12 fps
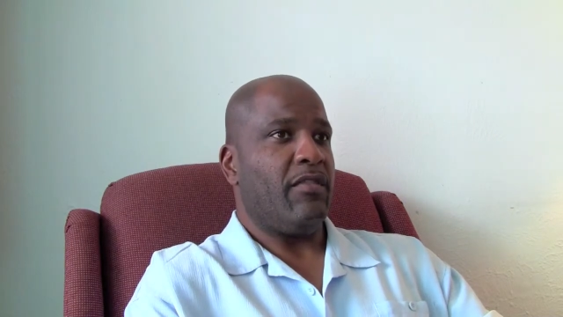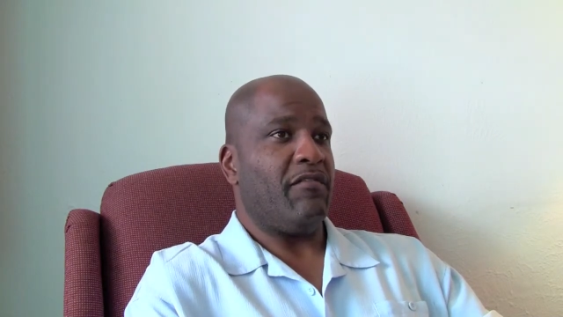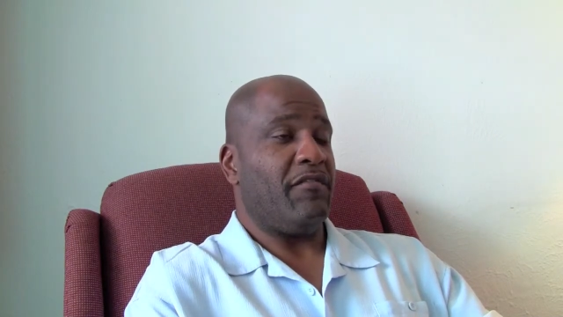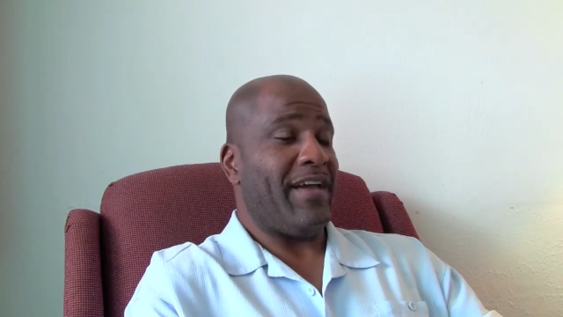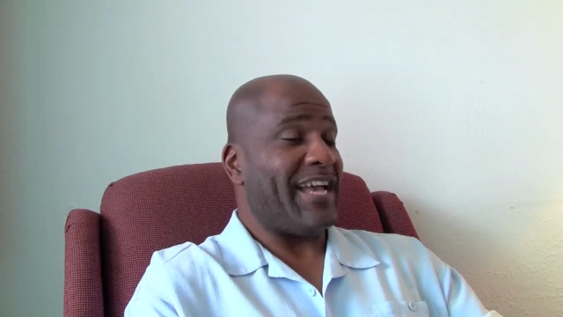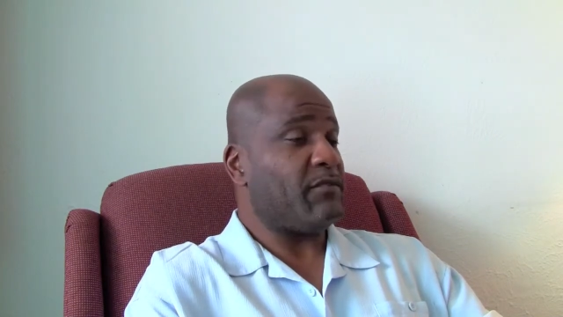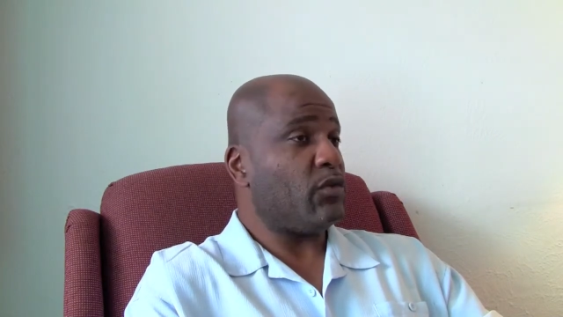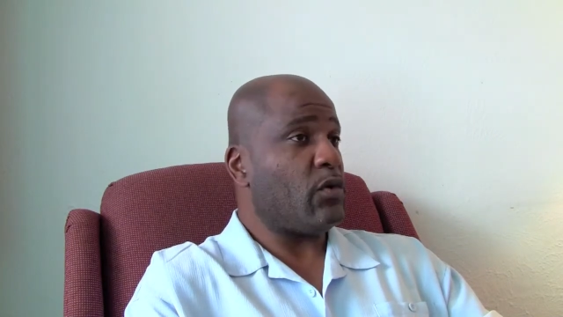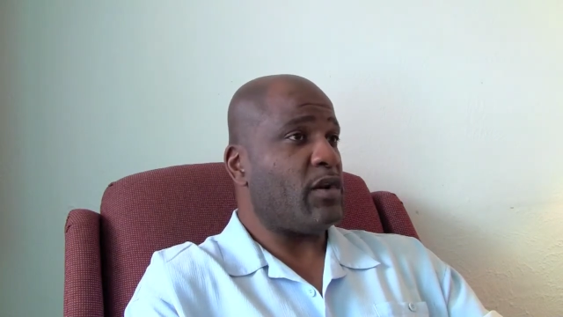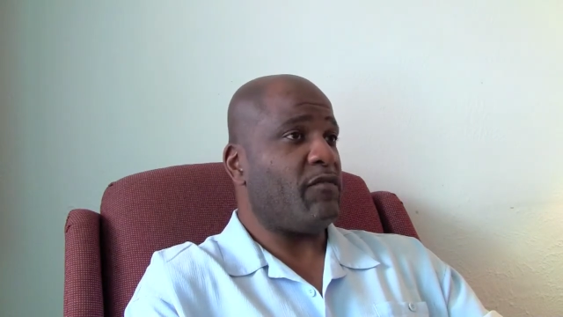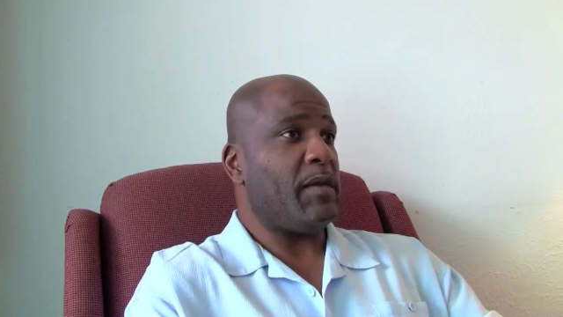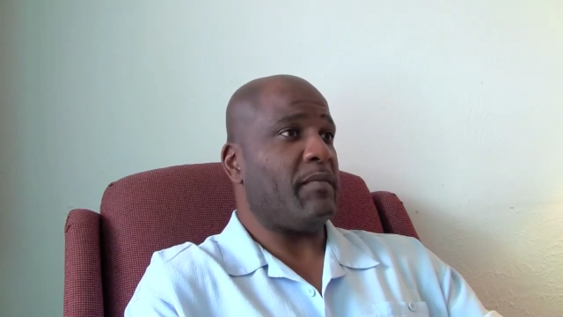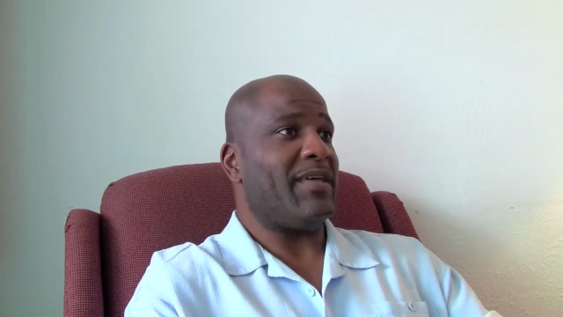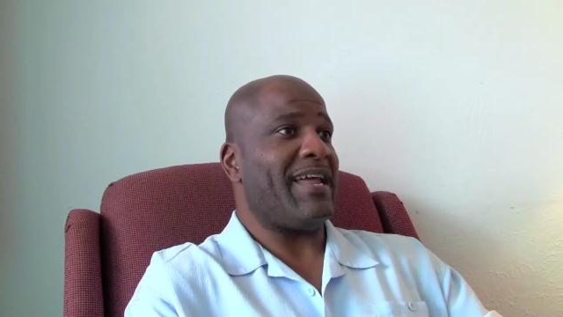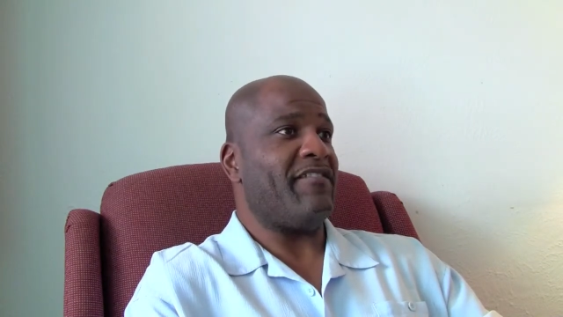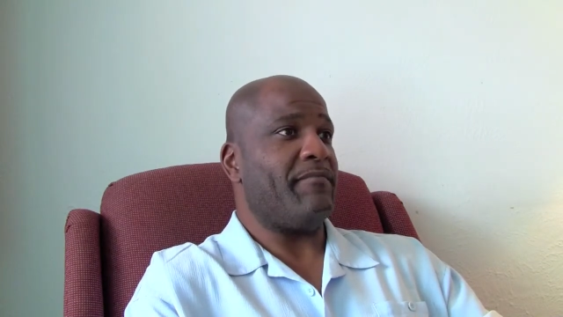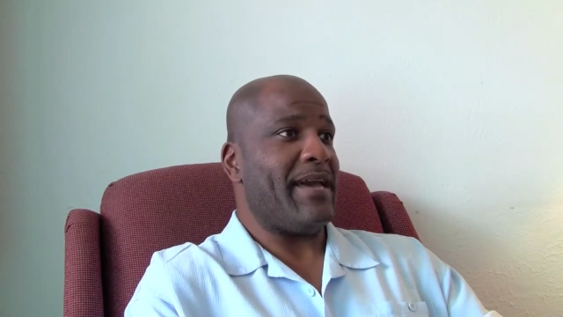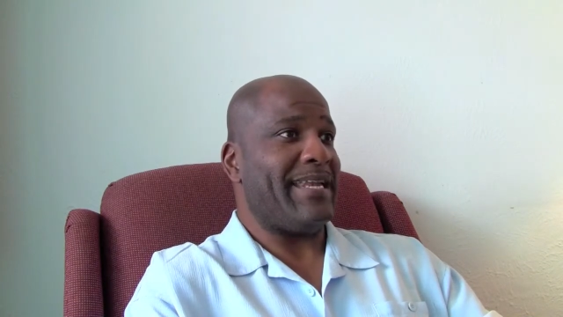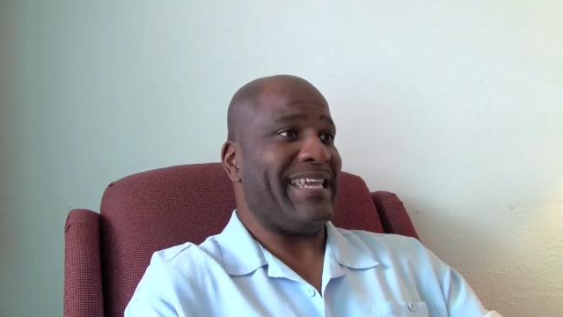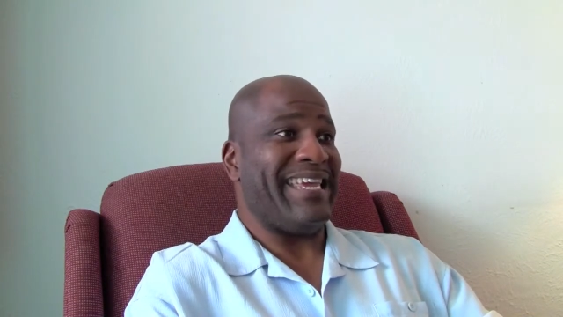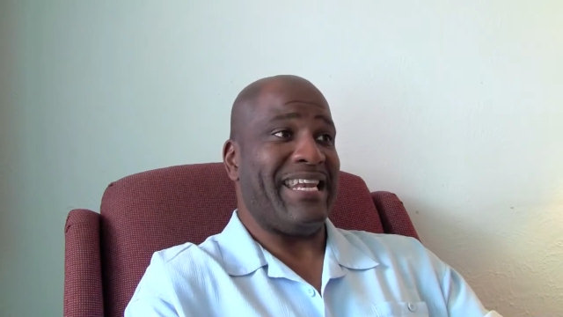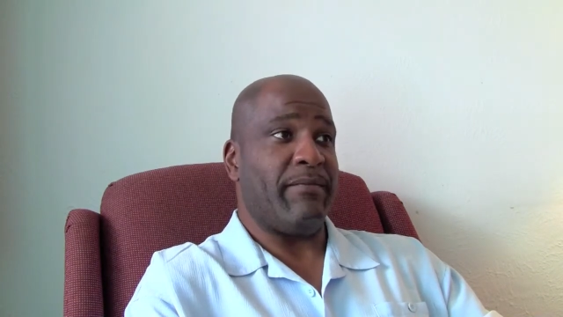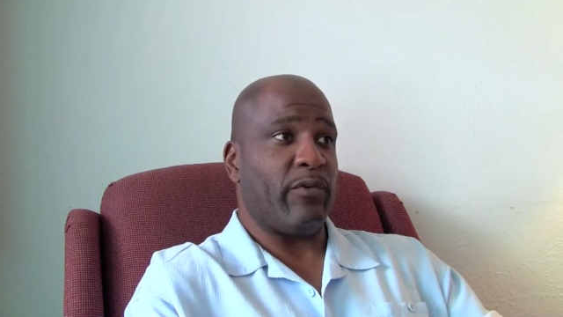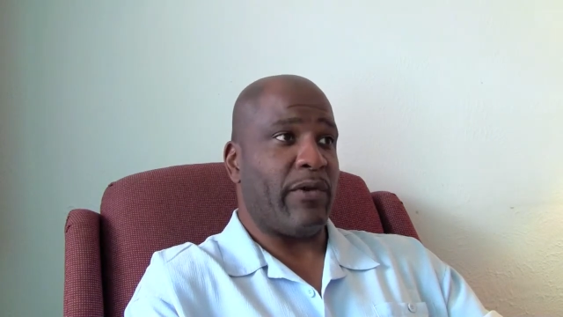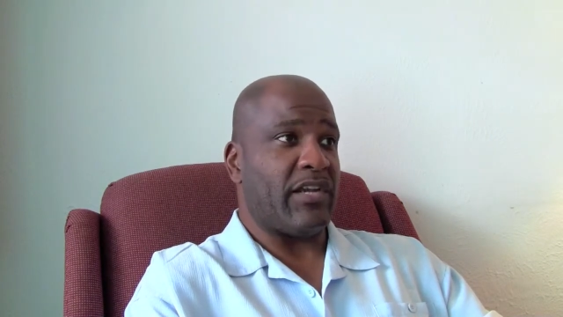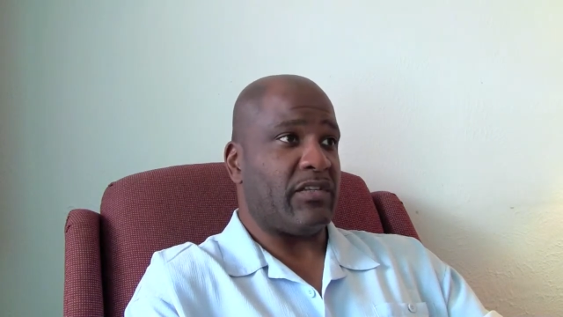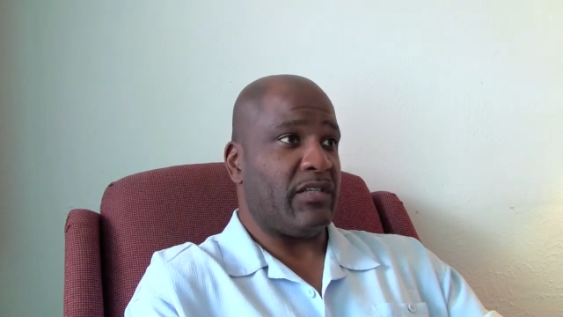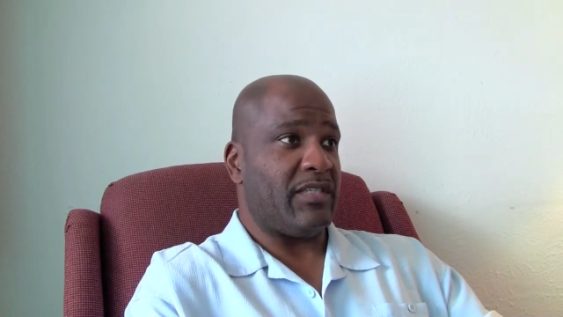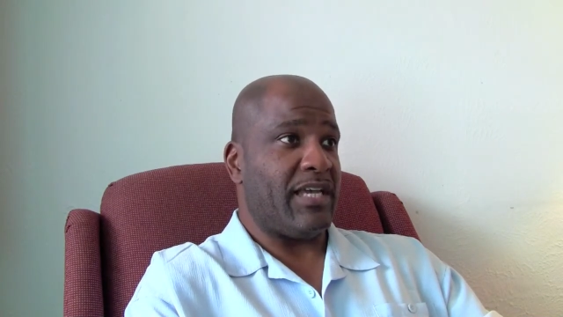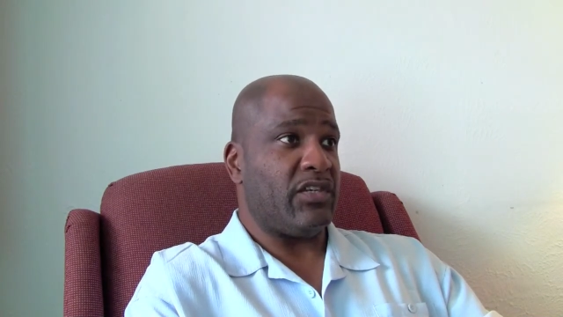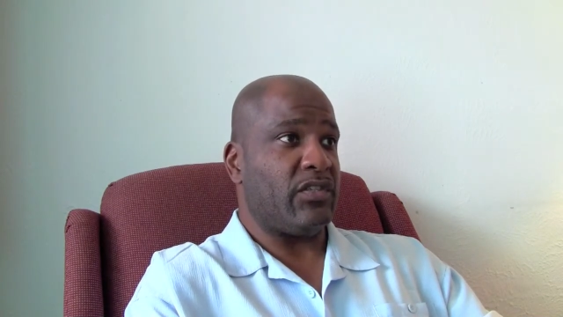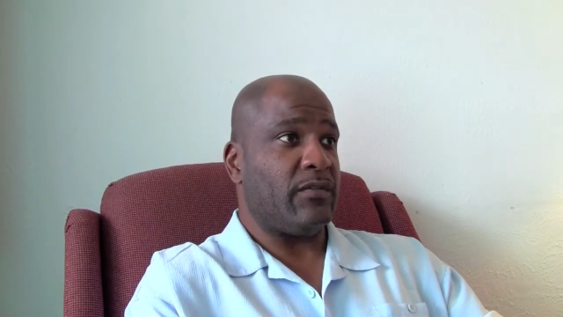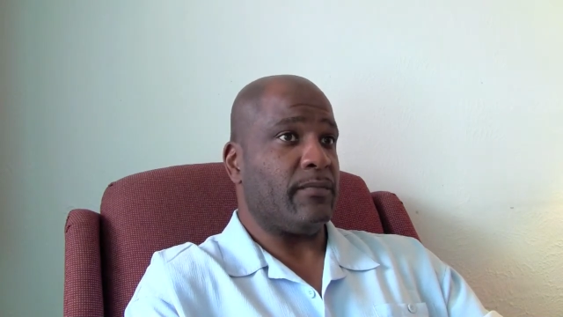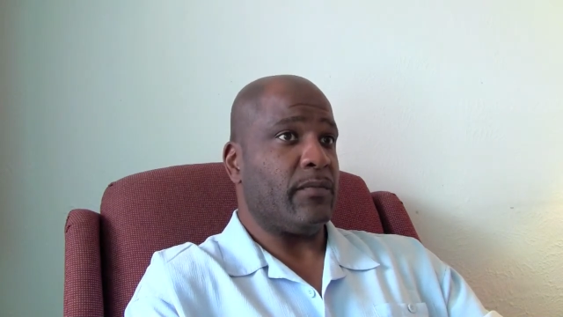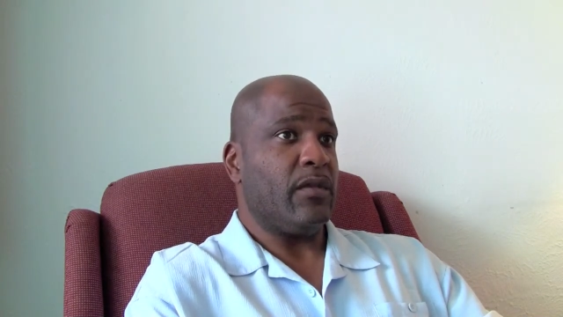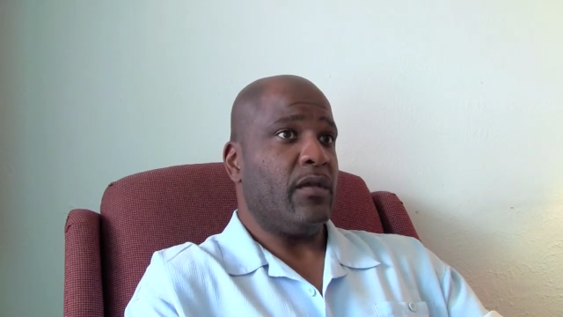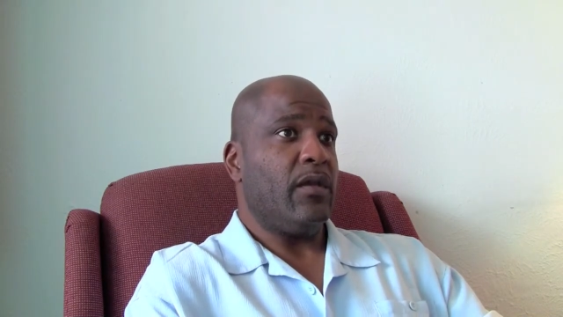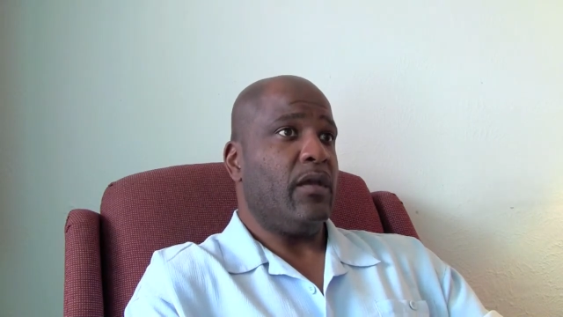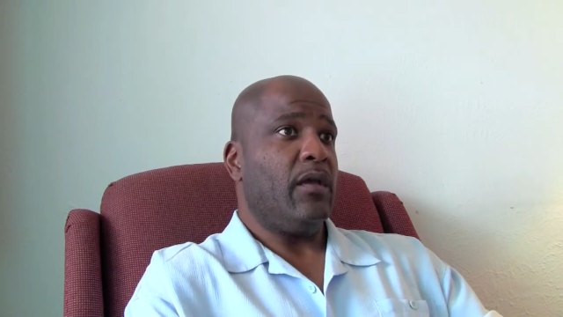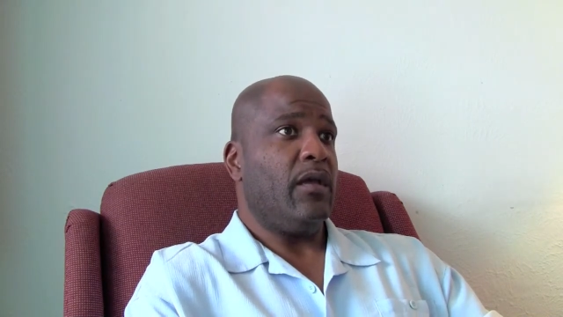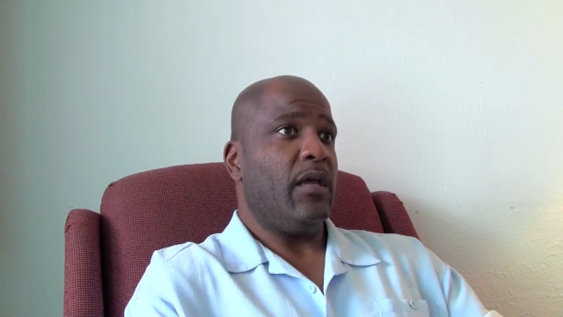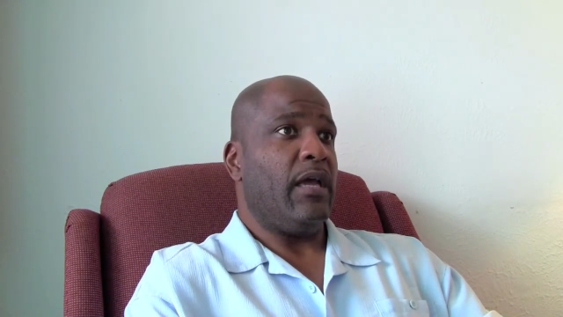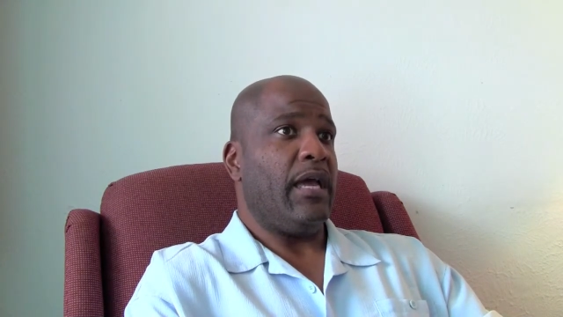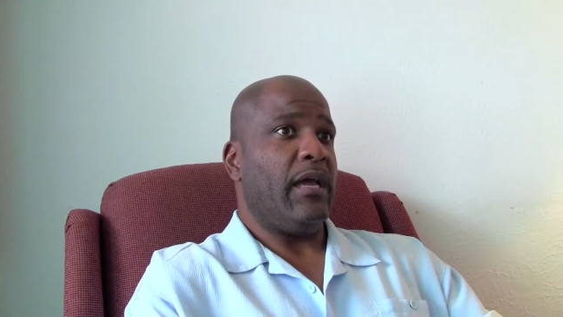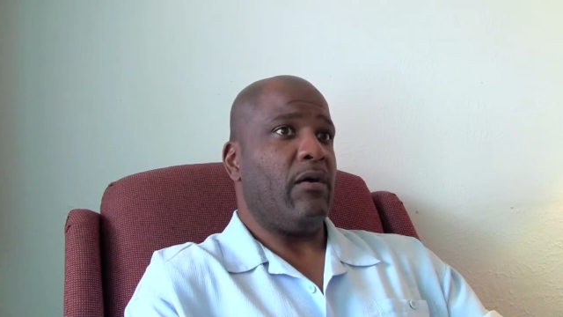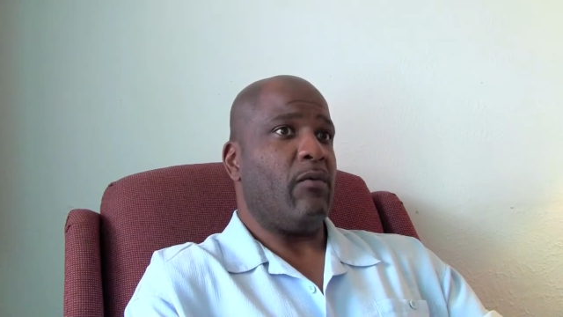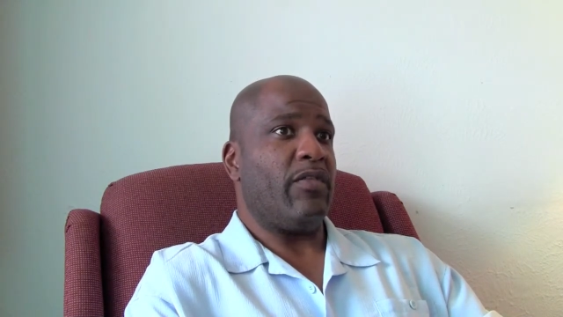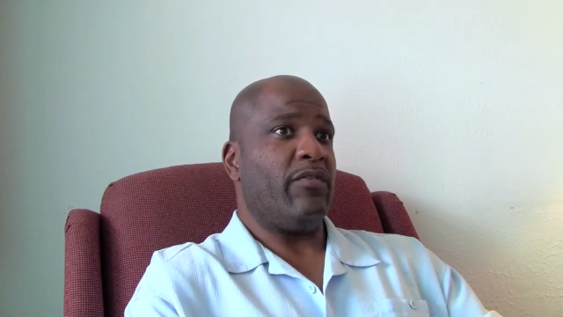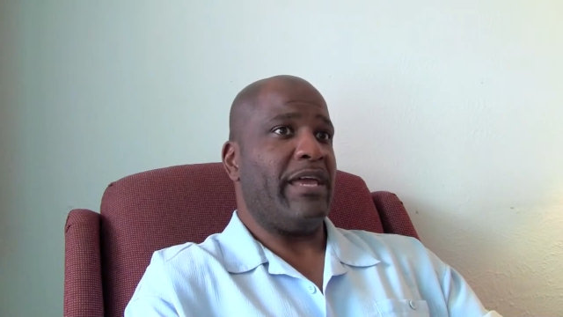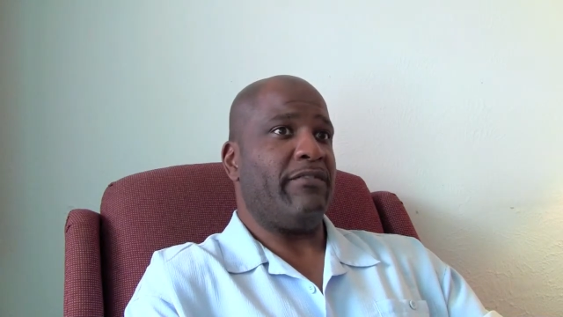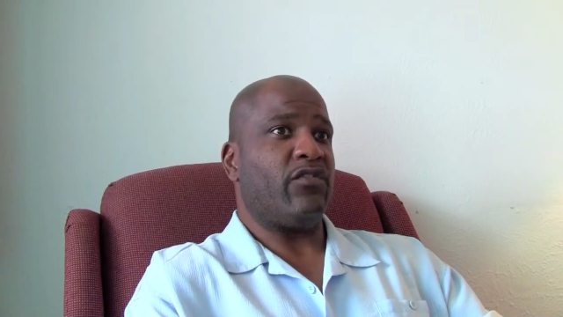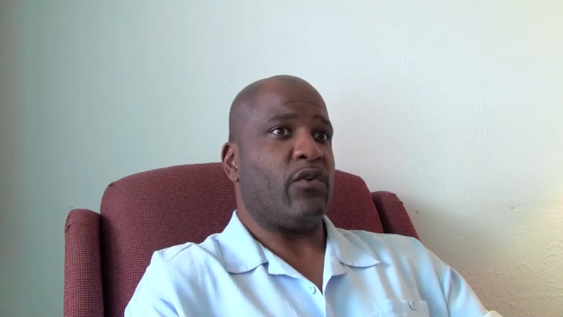The vast majority of people that I've met in immigration detention, whether they've